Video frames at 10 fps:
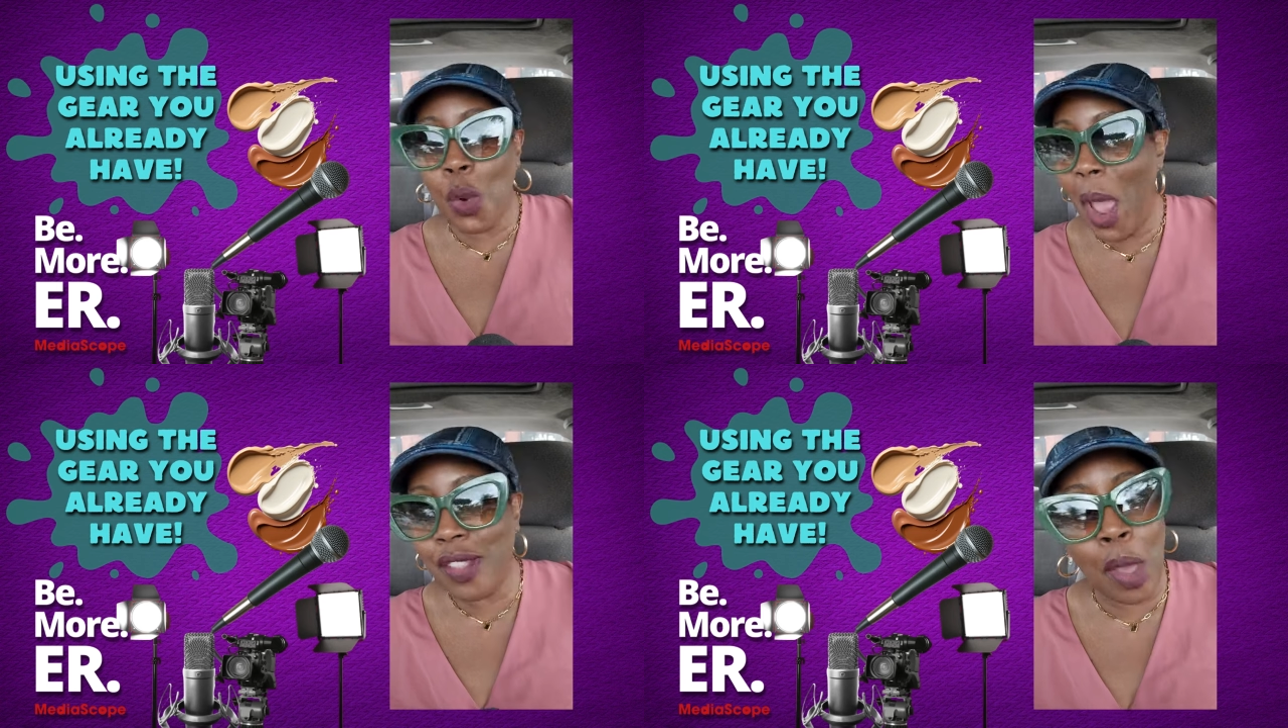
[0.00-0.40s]

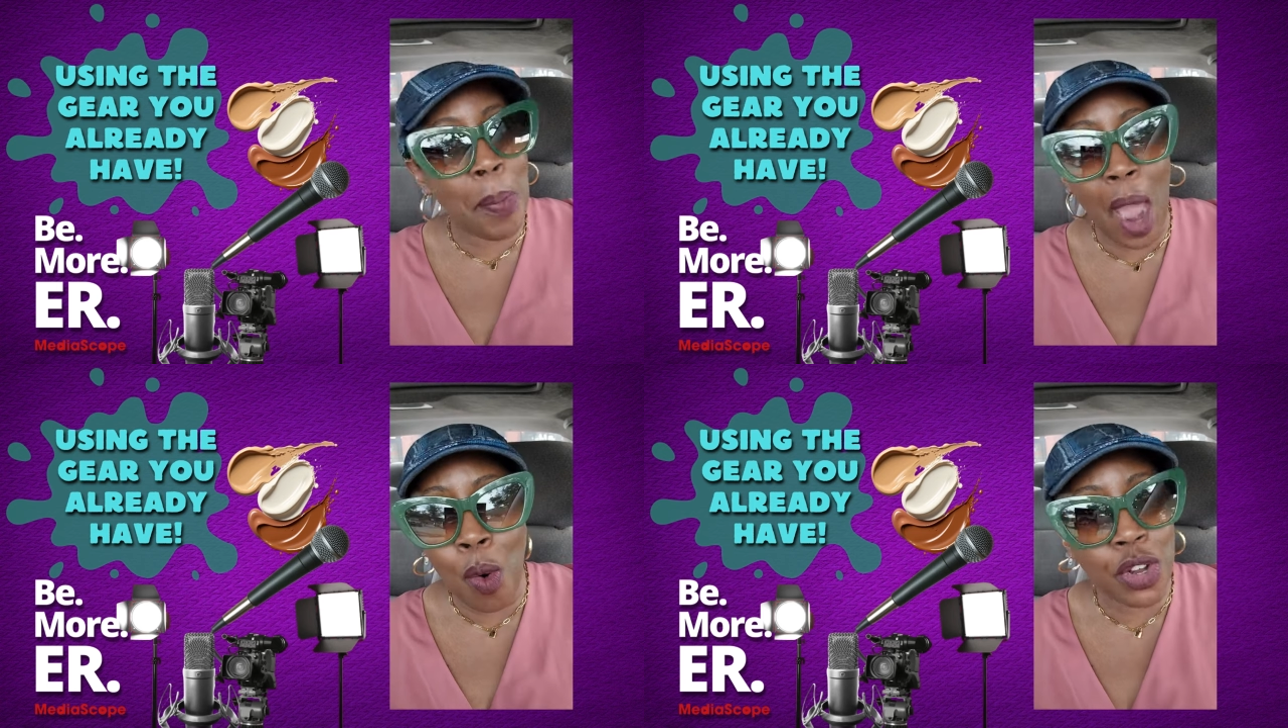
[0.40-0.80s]
You had
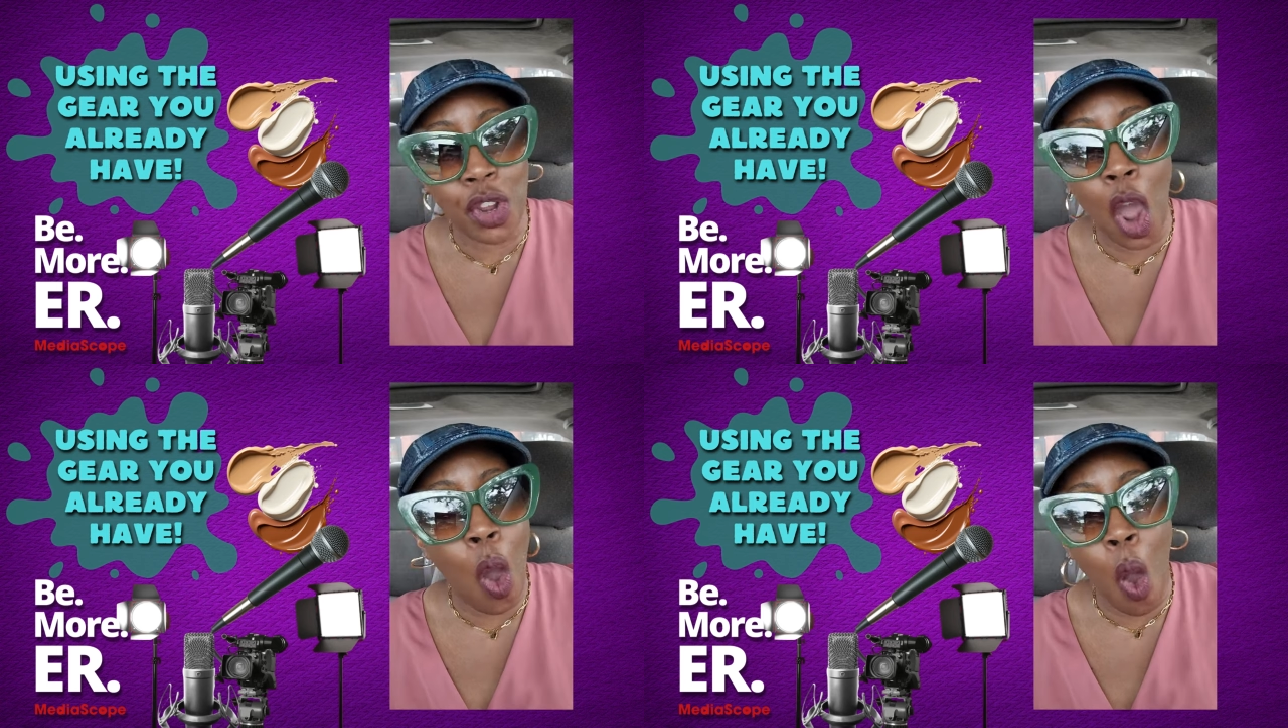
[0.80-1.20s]
the power
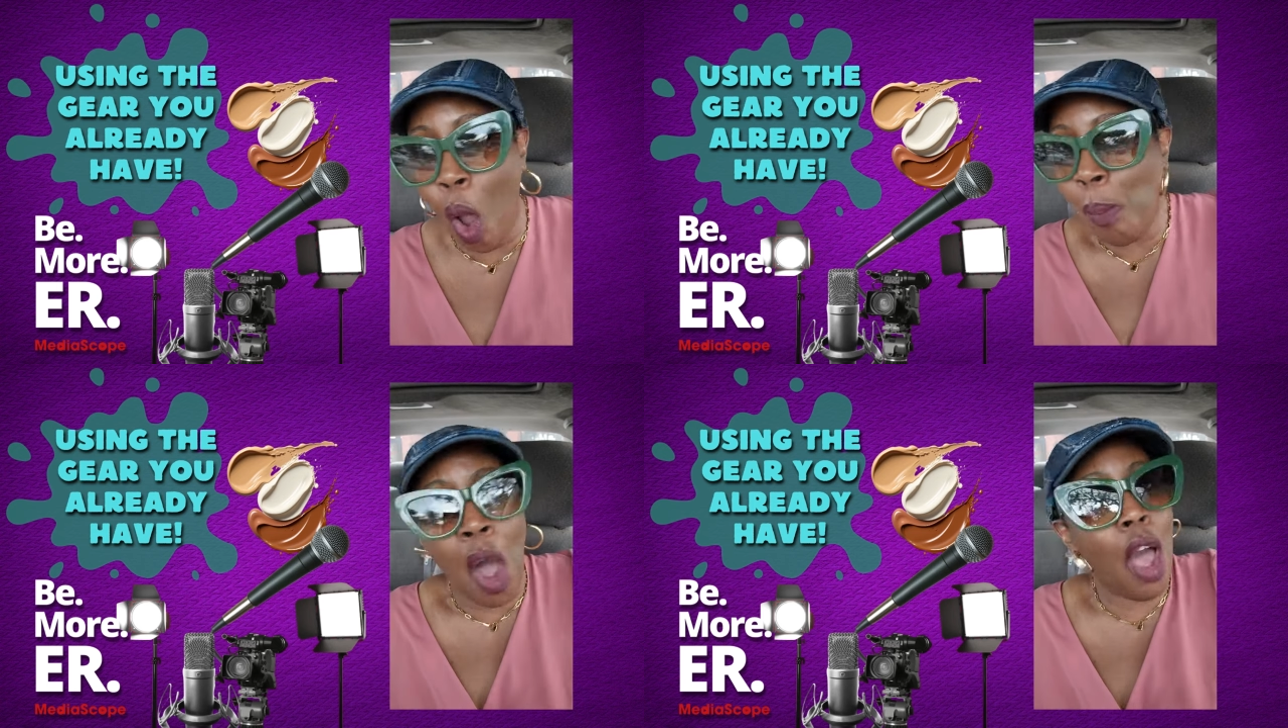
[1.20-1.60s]
to go
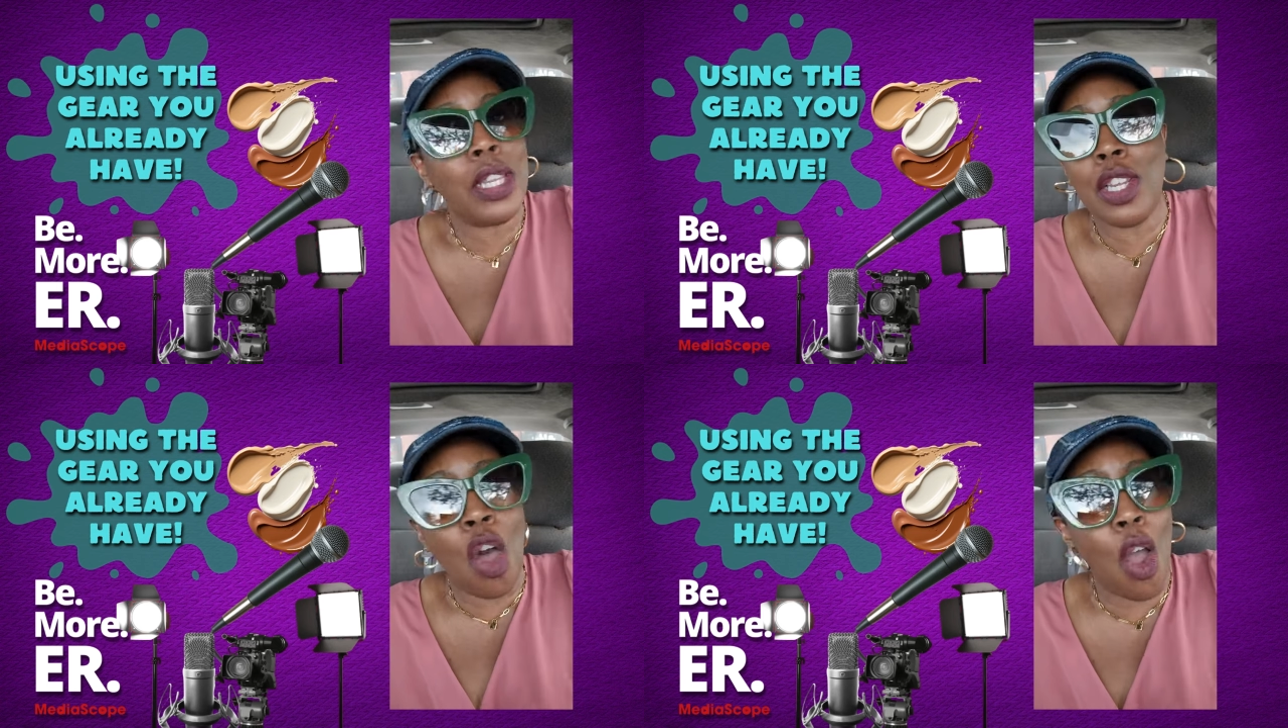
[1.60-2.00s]
home
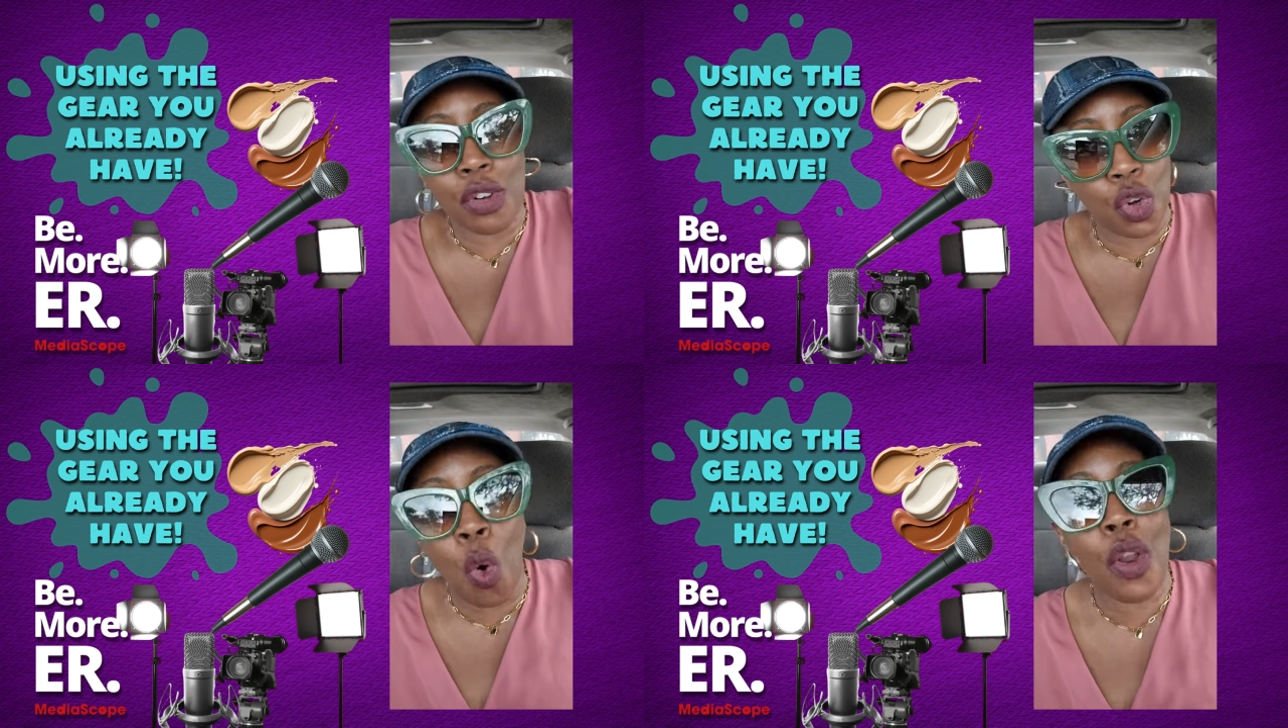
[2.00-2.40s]
all
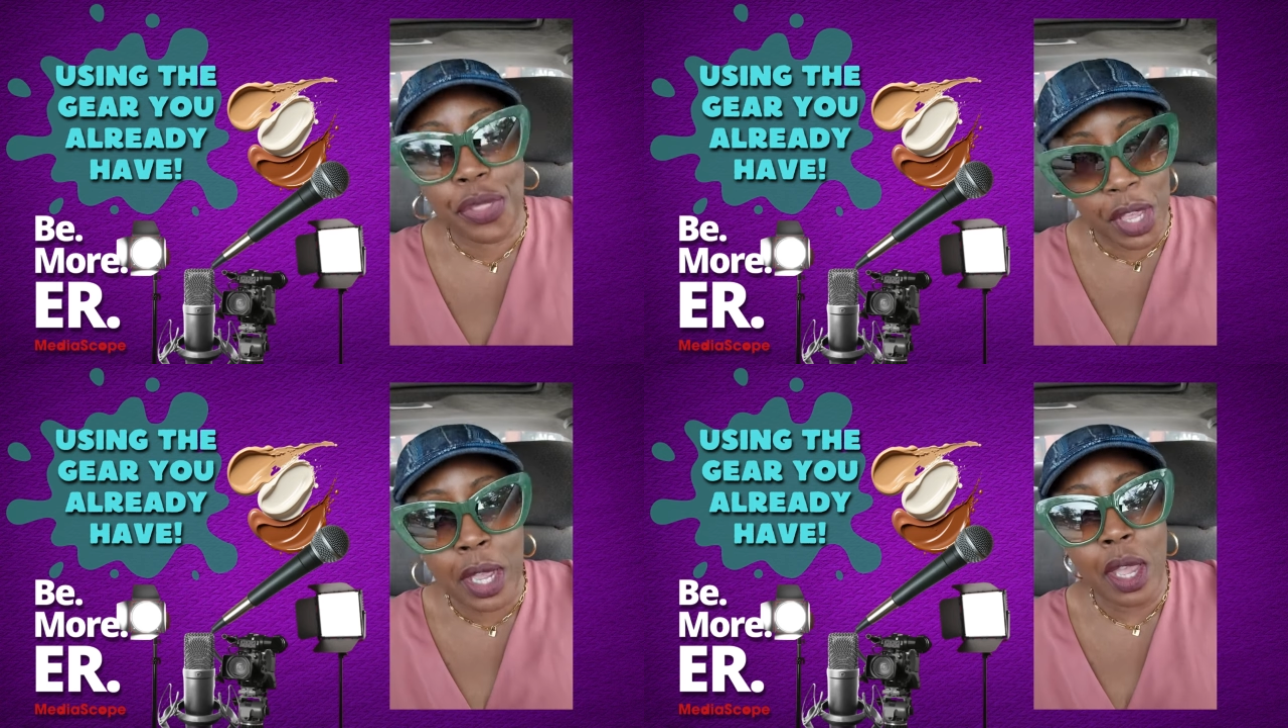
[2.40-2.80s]
along,
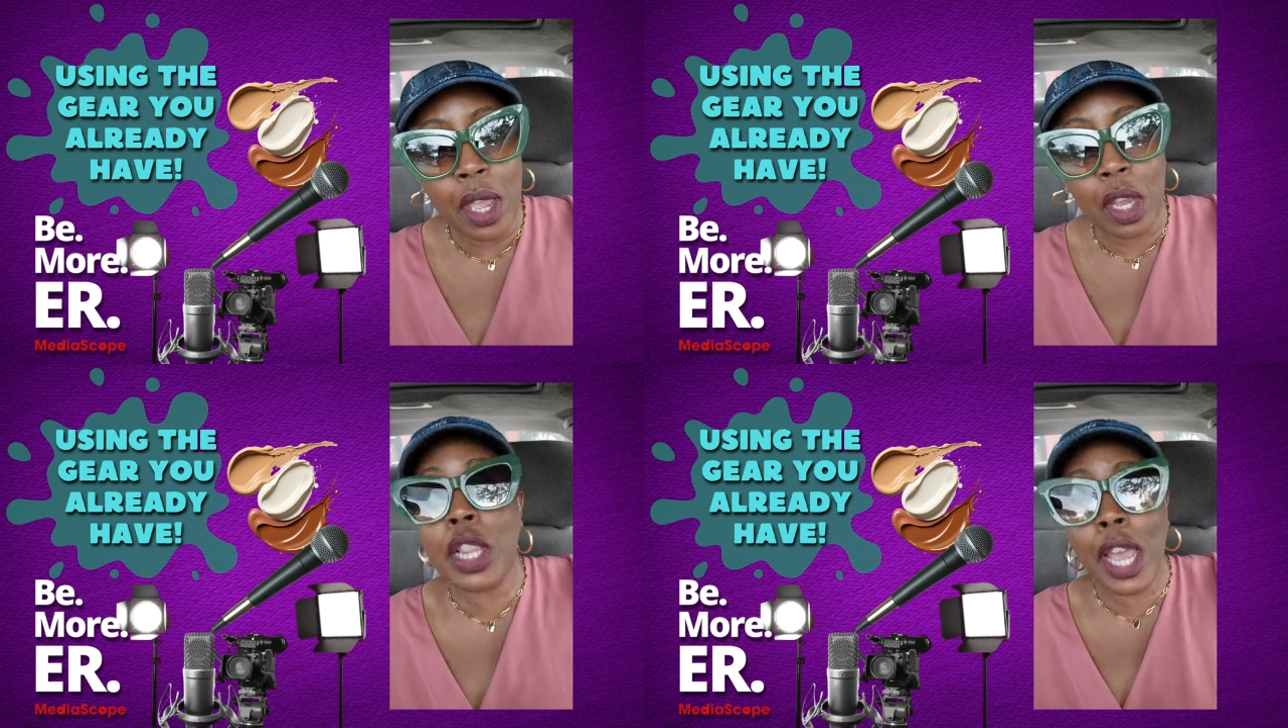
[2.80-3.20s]
Dorothy.
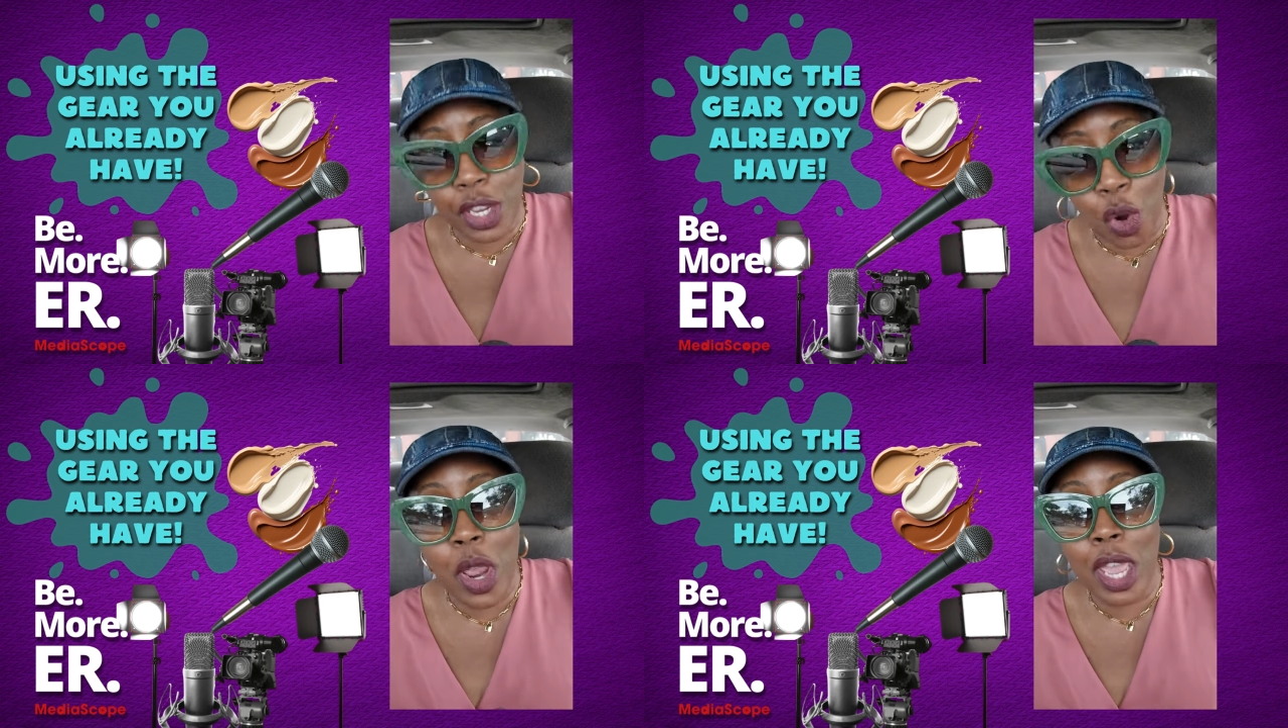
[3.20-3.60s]

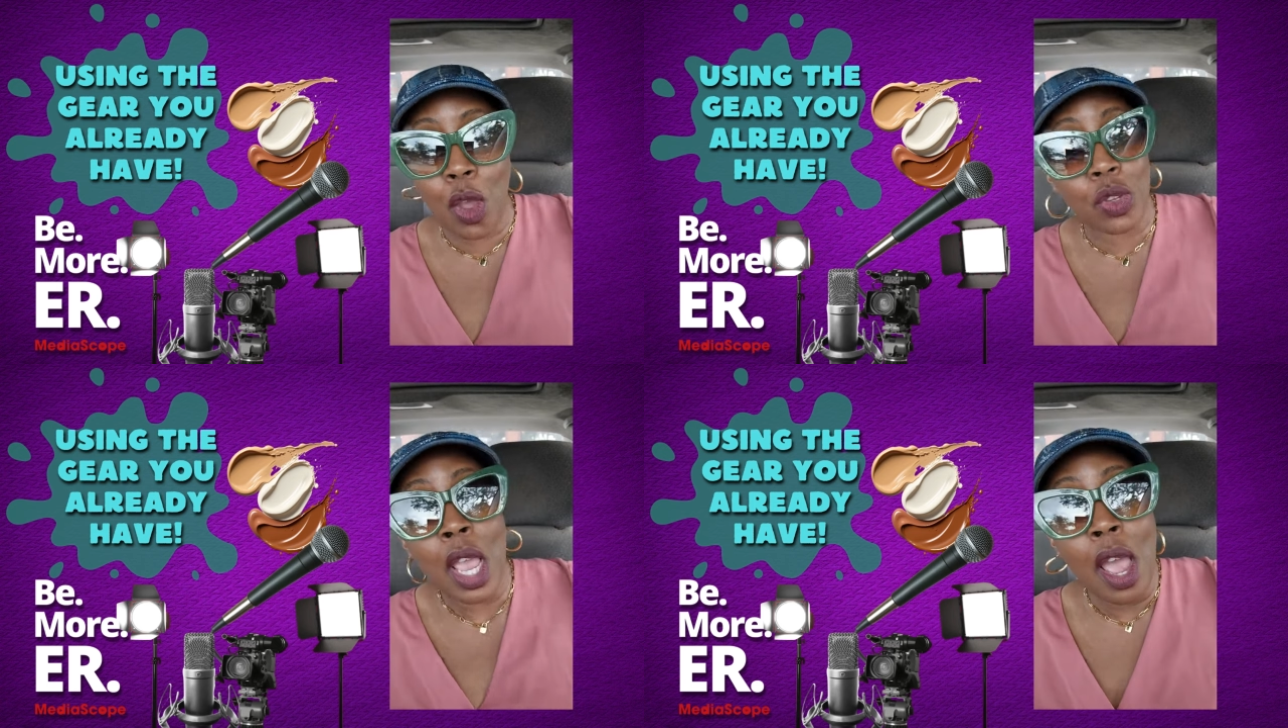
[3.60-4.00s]
Click your
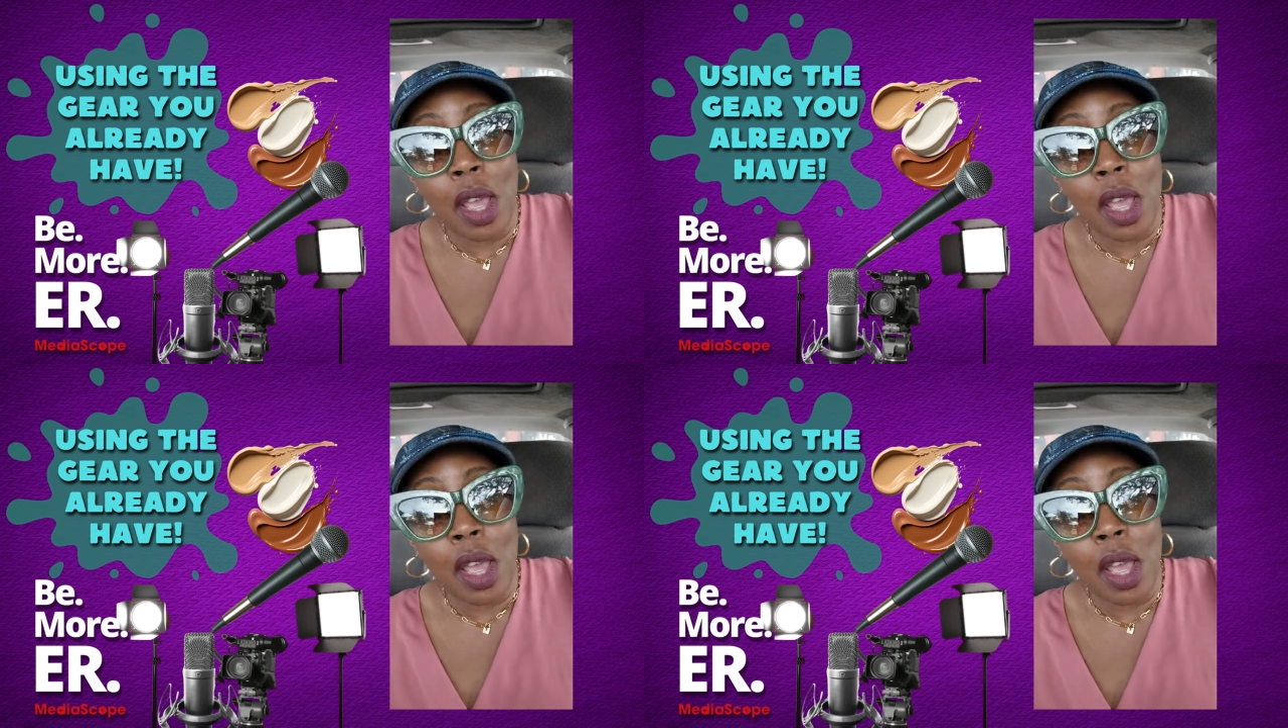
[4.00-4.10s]
heels.